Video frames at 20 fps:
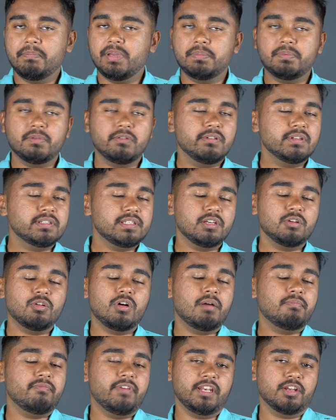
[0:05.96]
People will say, oh,
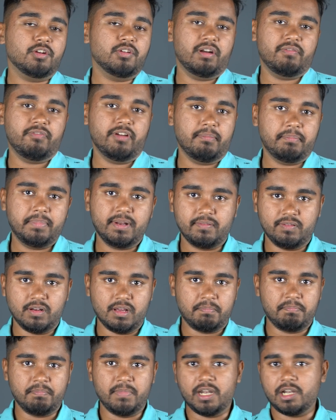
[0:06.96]
I'm very good at web
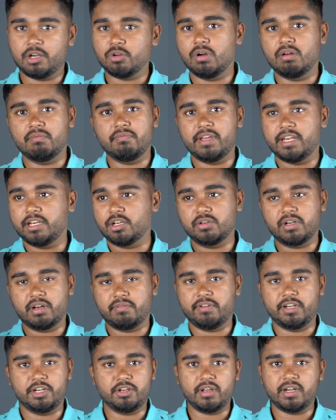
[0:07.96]
development, oh, I'm very good at
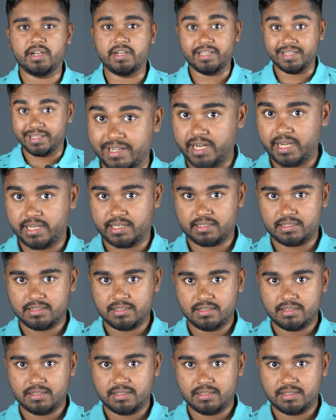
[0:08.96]
video editing. Great.